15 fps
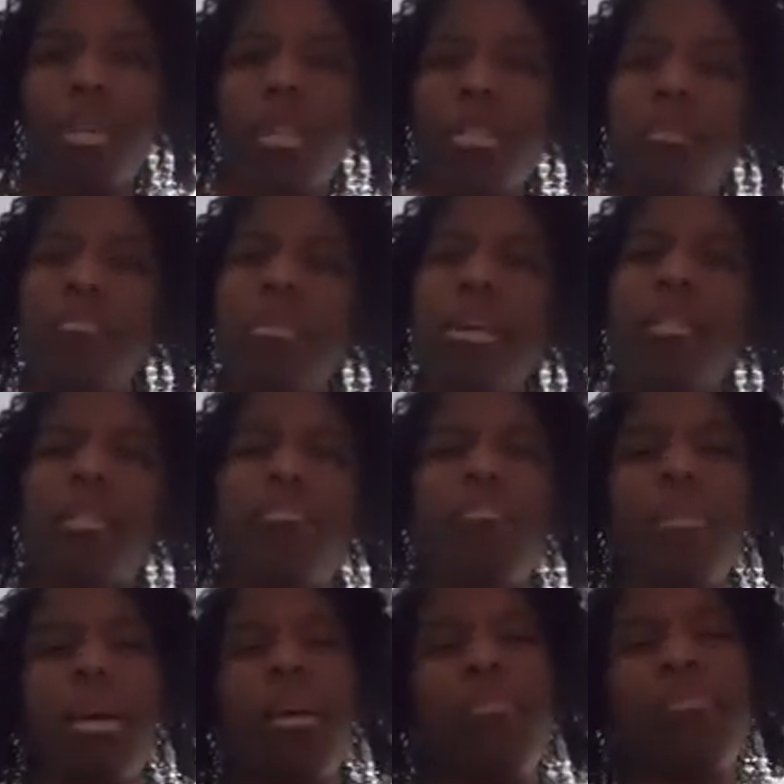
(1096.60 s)
there's a big
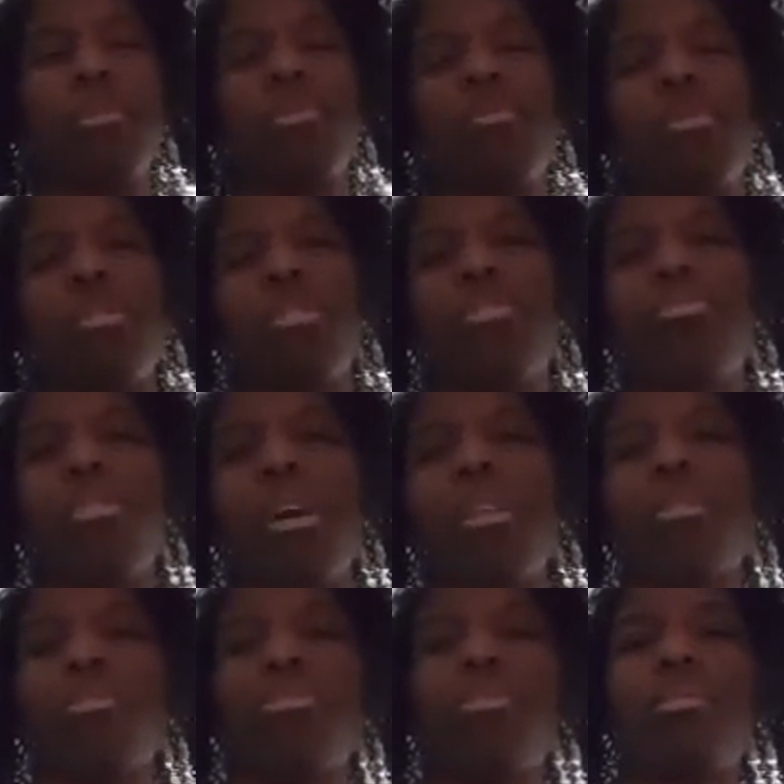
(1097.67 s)
debate between
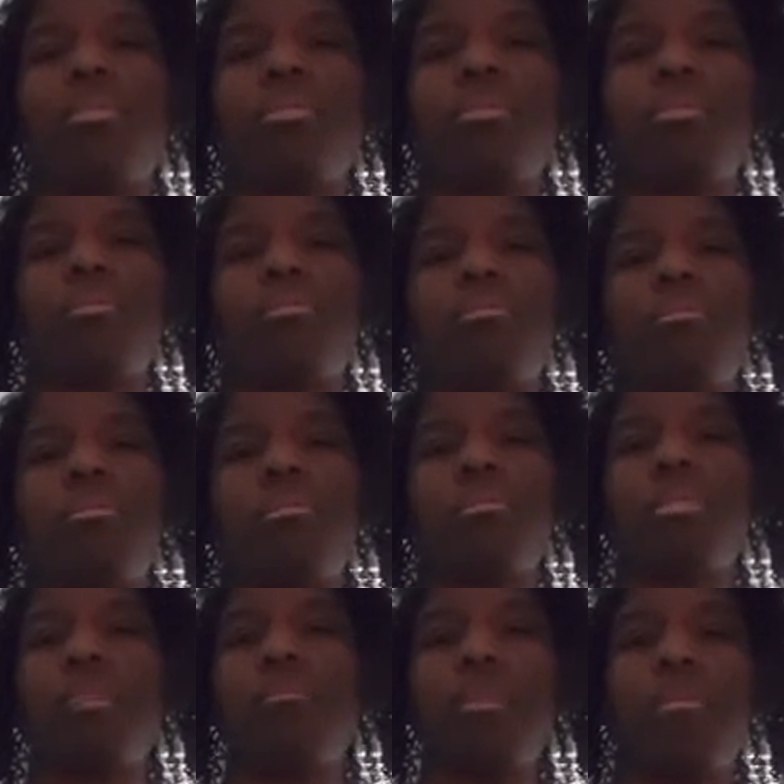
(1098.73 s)
astrologers. You know,
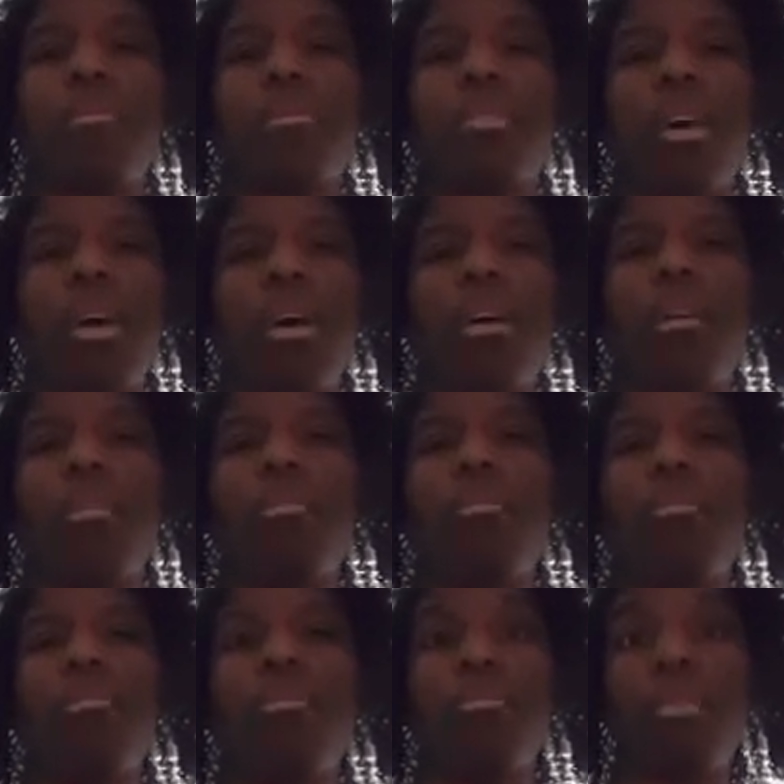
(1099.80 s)
some people say,
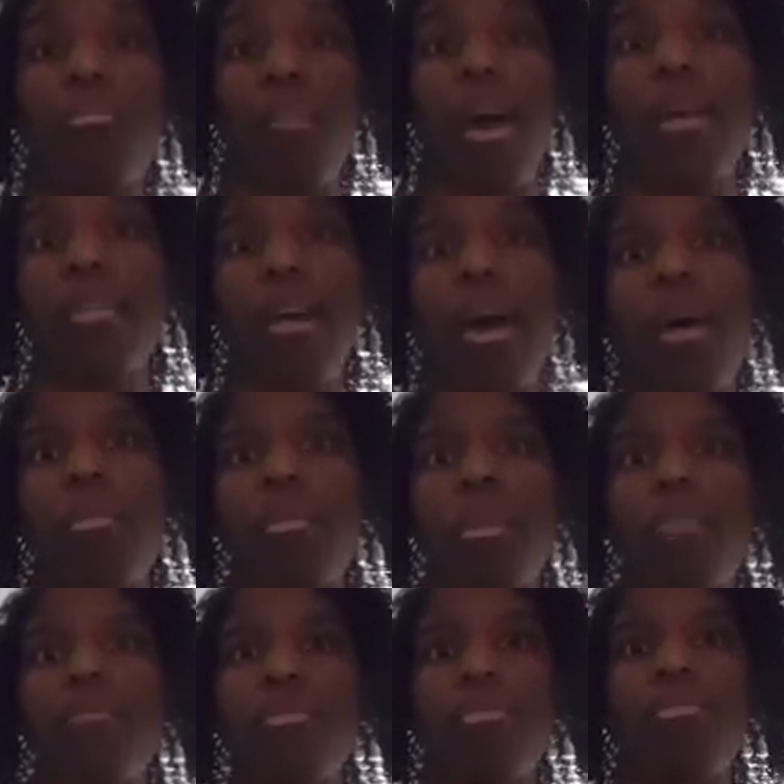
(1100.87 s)
oh, you know, right now,
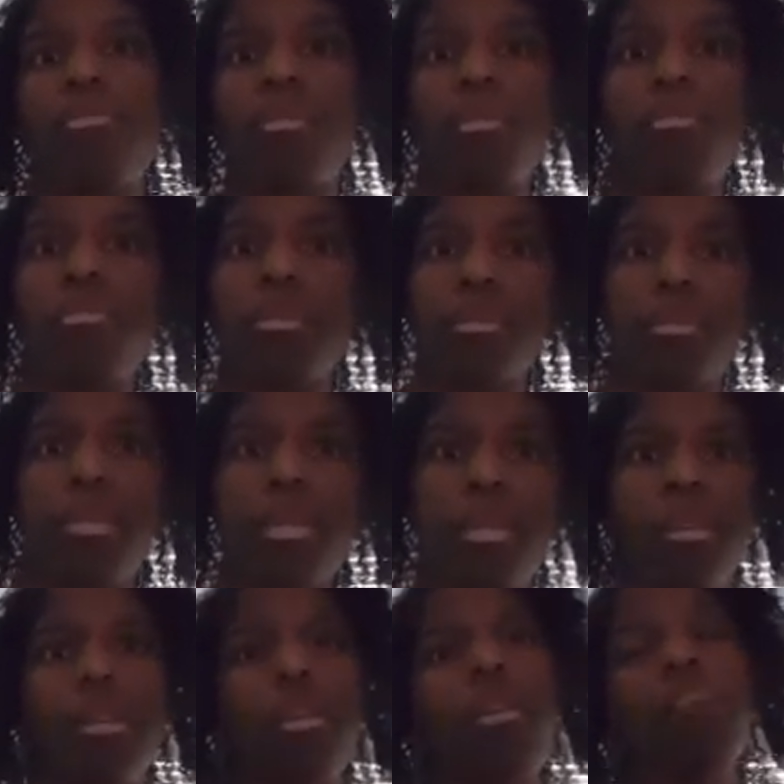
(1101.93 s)
whatever you're going to do is going to
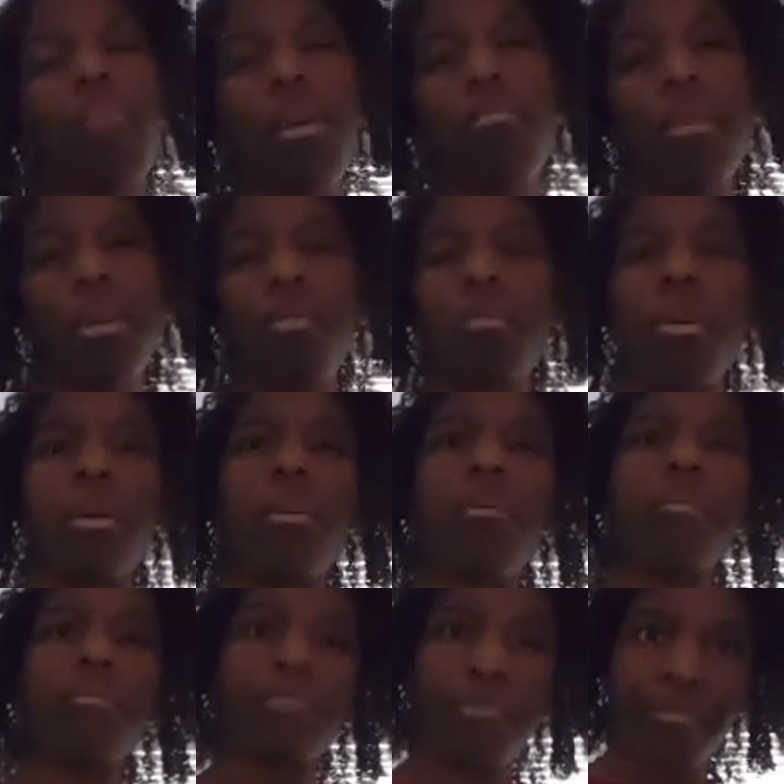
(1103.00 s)
stick, and maybe it
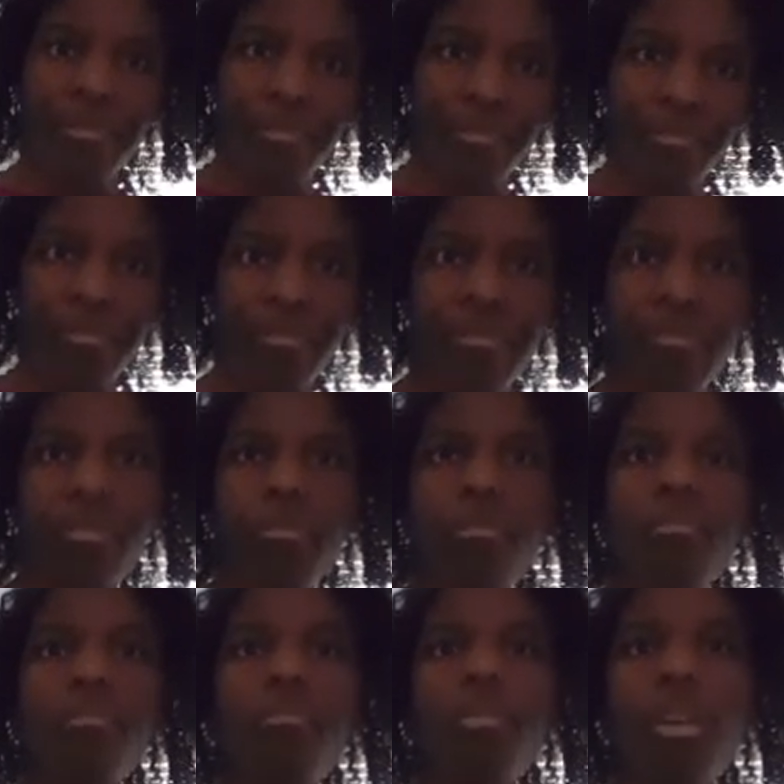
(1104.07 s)
will.
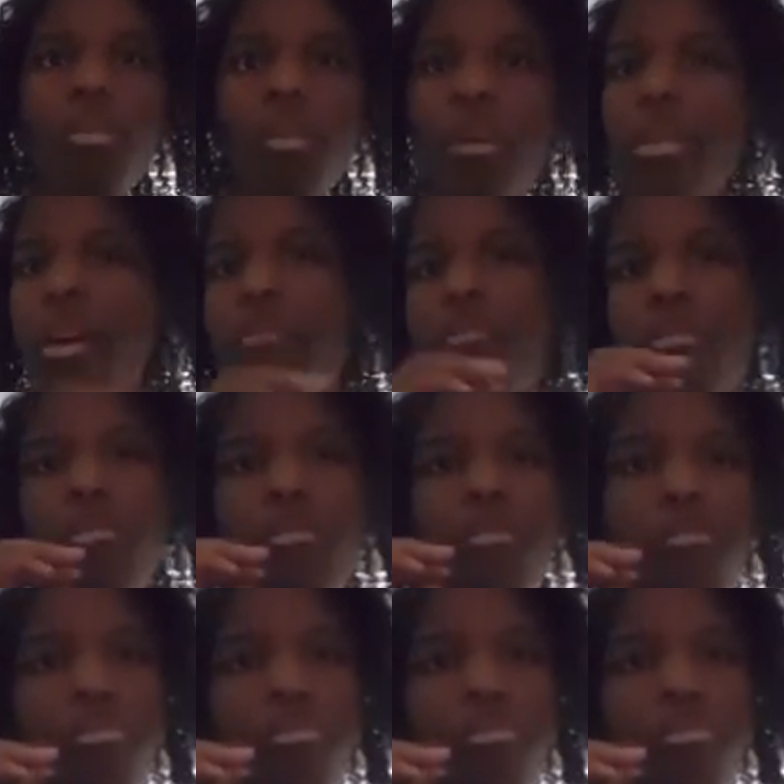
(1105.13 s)
Whatever